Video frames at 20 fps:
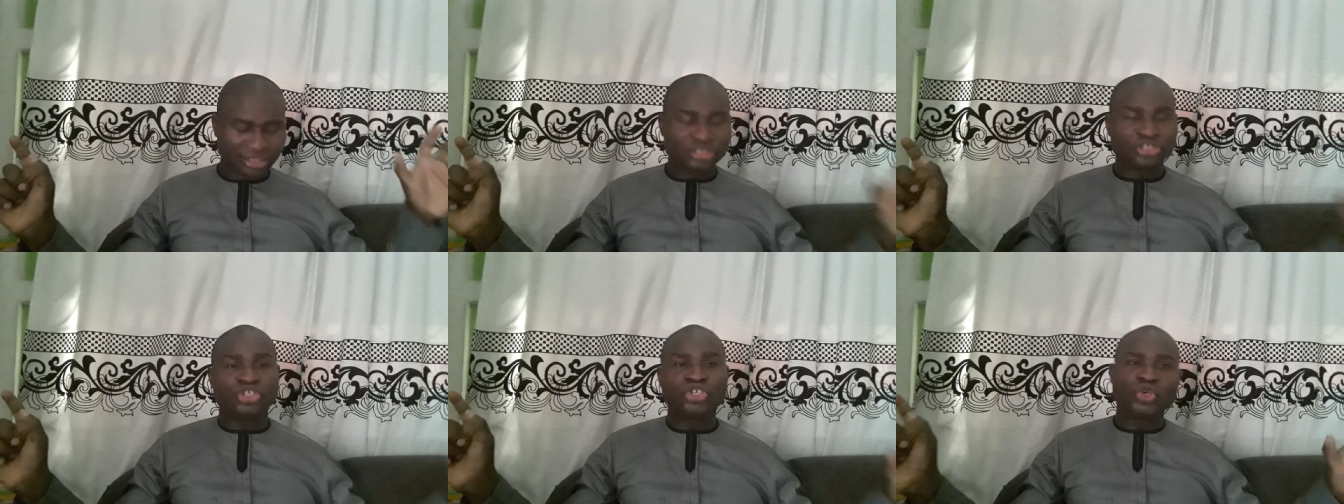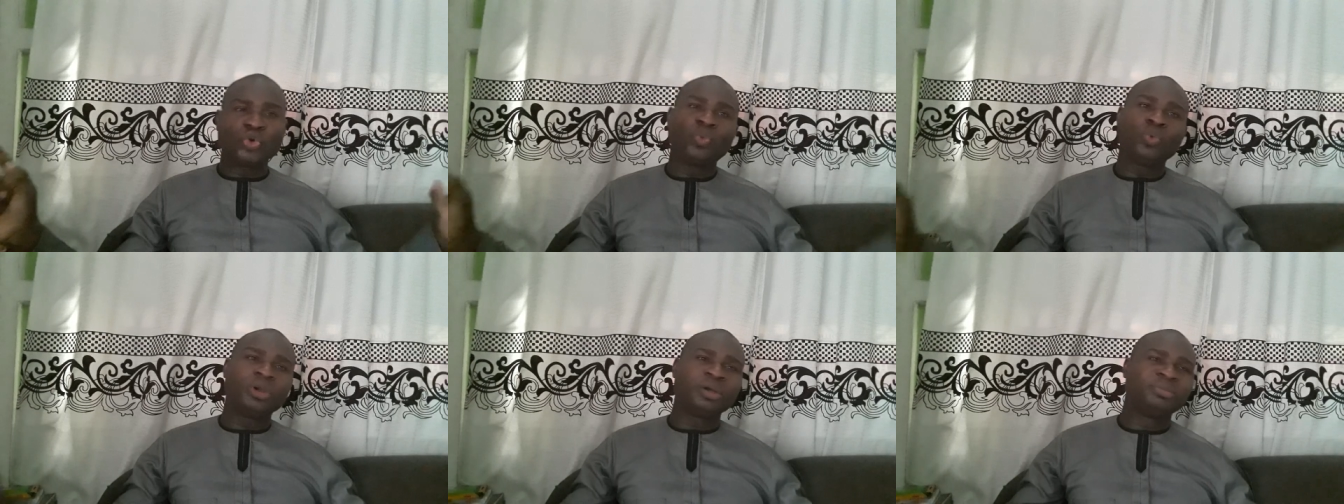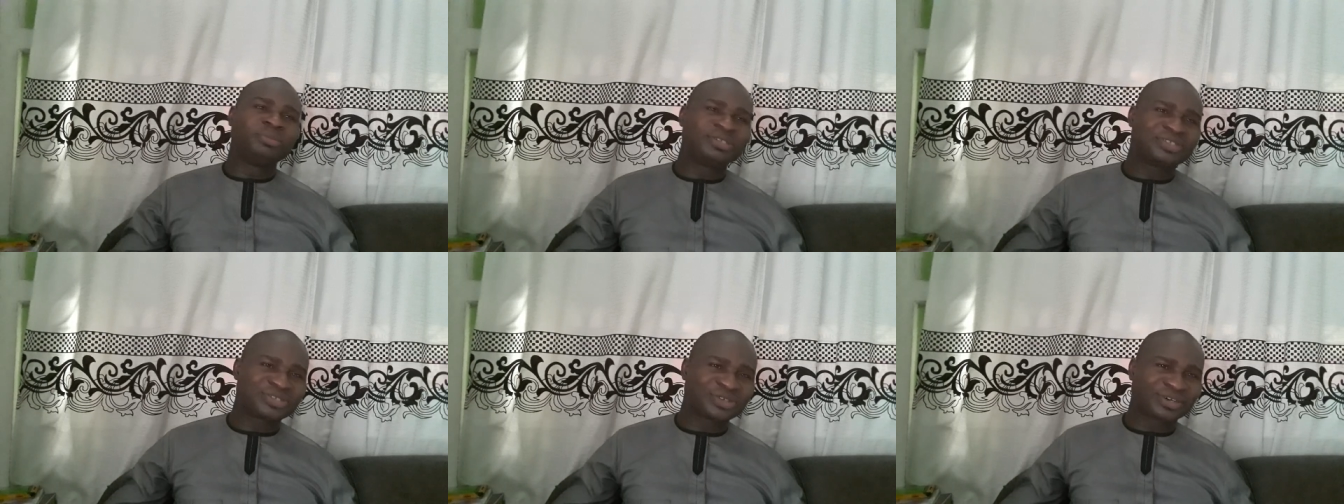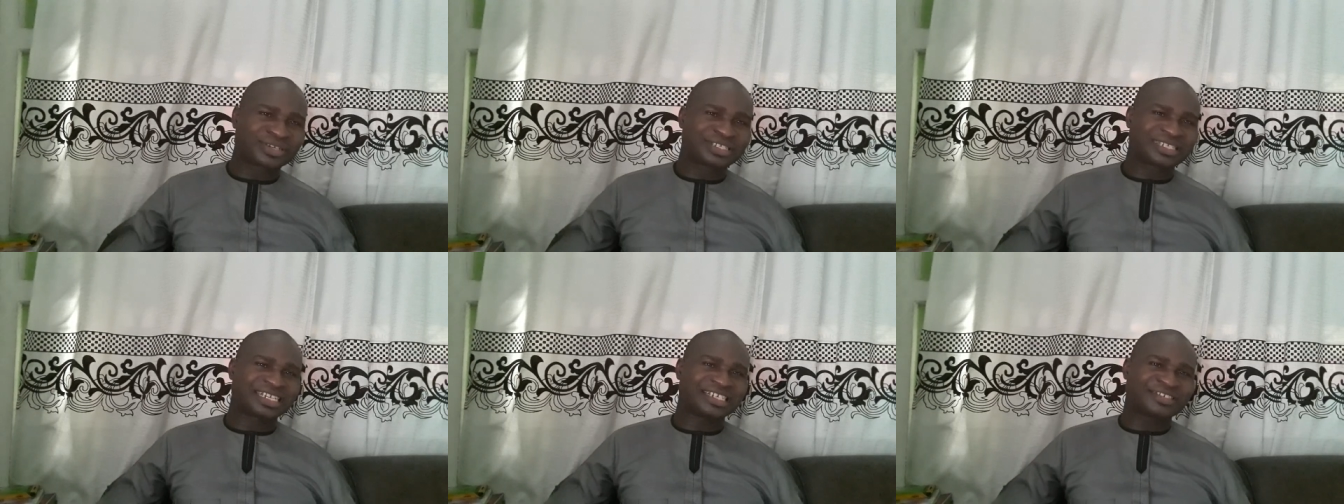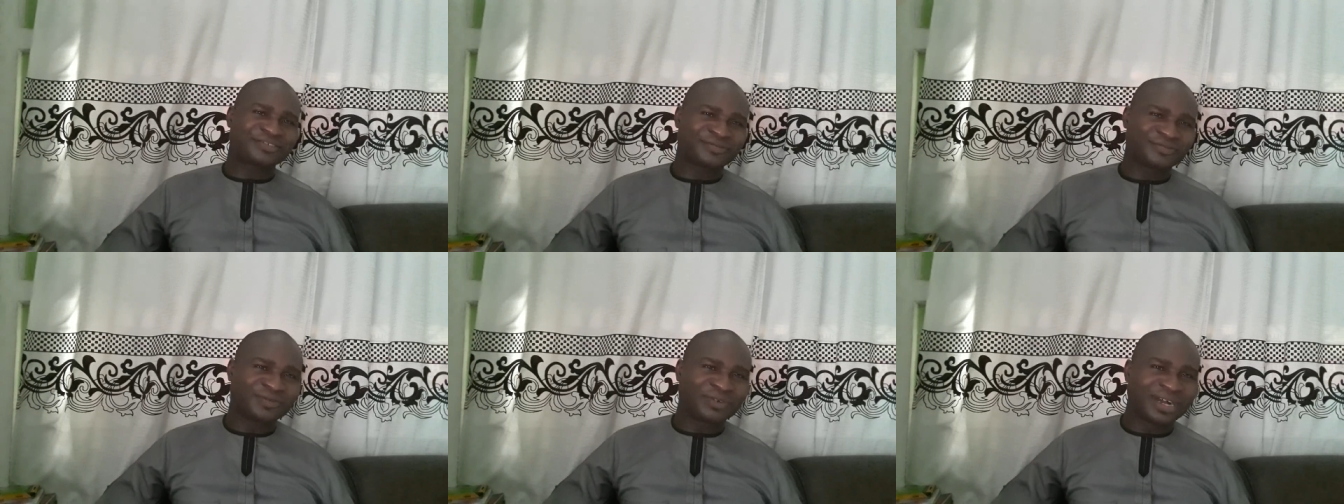you will be
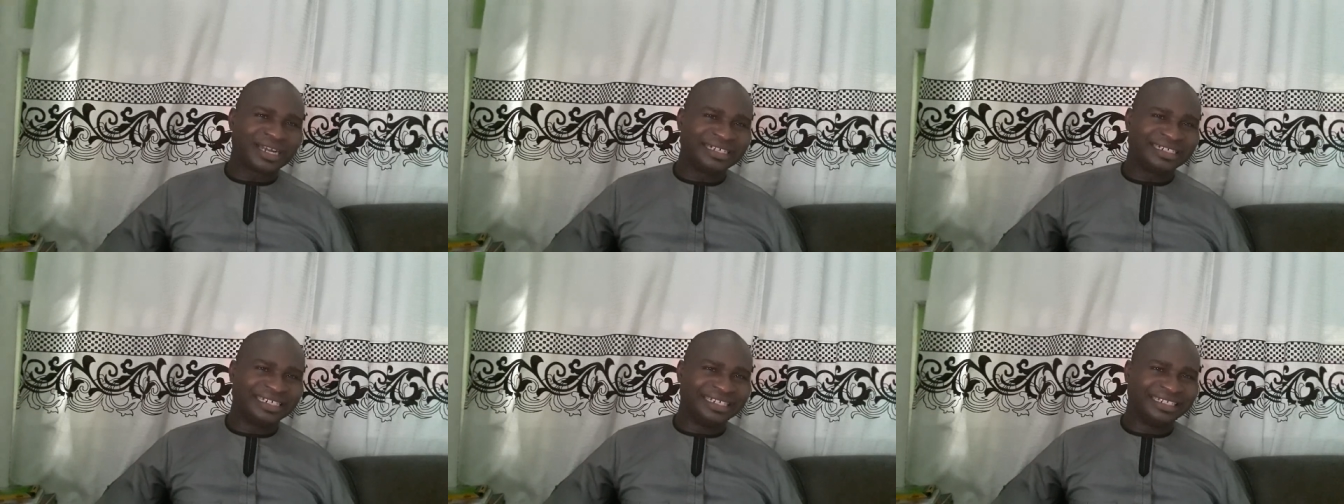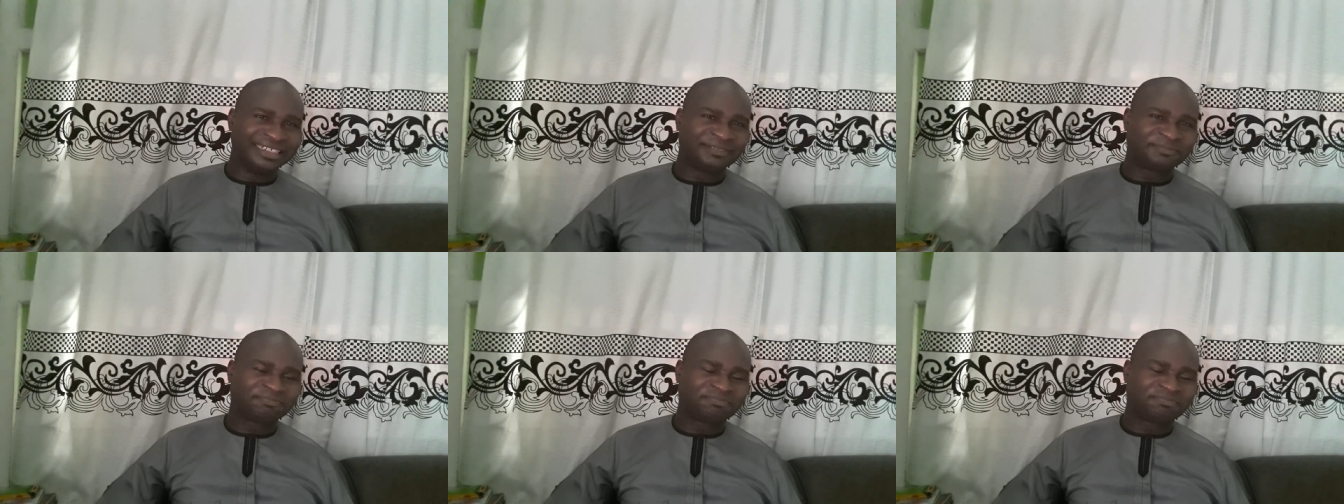successful one day.